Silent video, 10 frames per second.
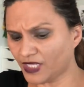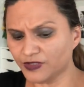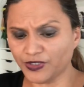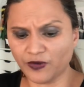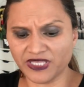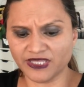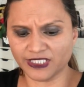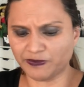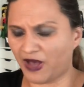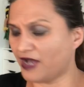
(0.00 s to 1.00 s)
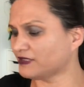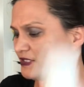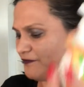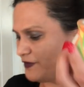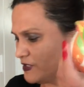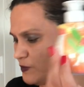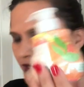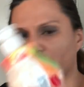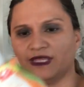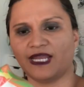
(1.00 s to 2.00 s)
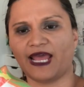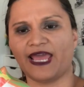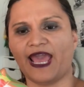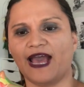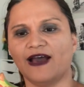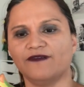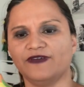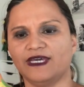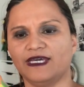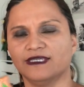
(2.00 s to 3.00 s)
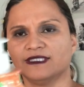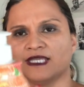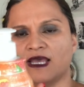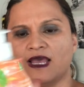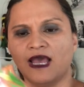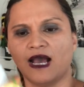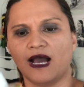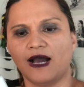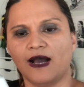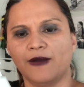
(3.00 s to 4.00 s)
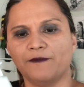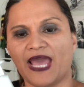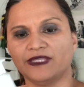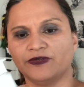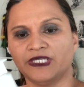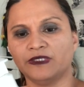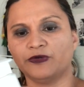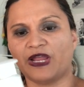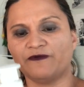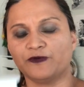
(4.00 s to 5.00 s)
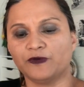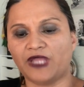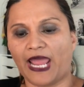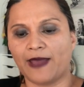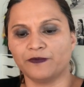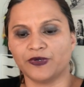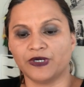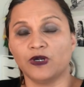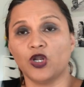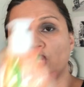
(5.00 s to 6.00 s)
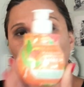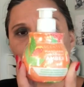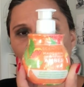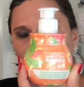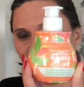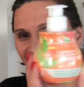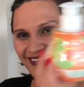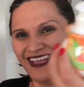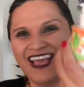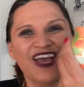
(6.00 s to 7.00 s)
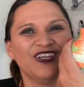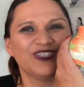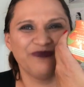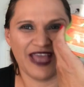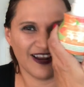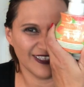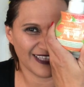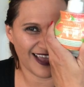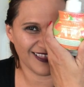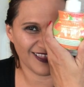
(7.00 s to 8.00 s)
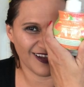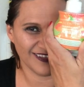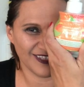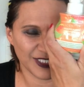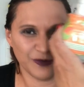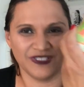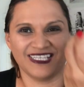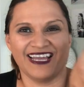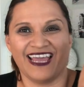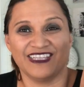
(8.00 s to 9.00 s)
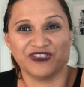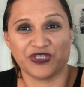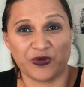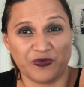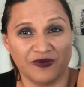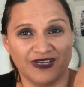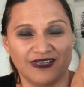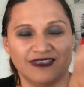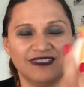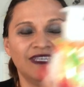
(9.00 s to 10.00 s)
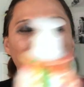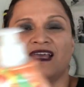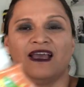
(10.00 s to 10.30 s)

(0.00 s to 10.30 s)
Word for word: So in this box, the first one that I have is. Uh, Mandarin Grapefruit Amber Lotion. To be honest, I thought this was a hand soap because